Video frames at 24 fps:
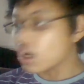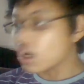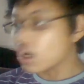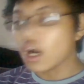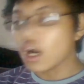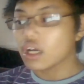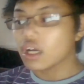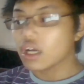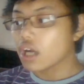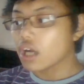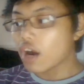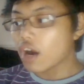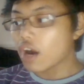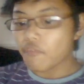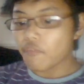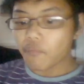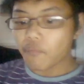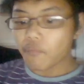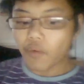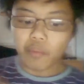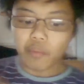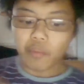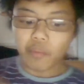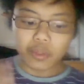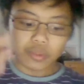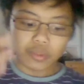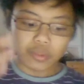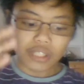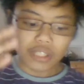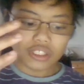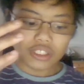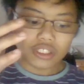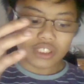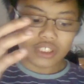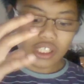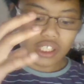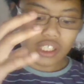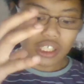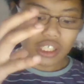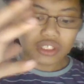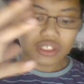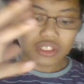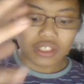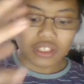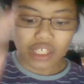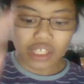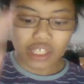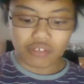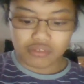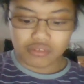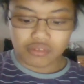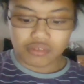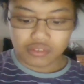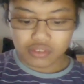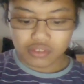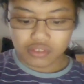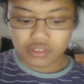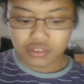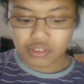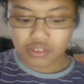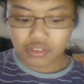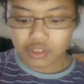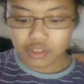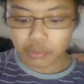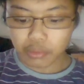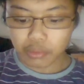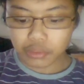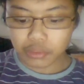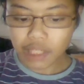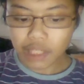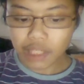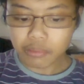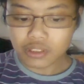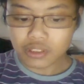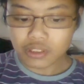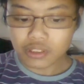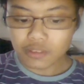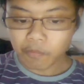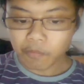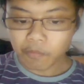I have problems when I see things near sometimes.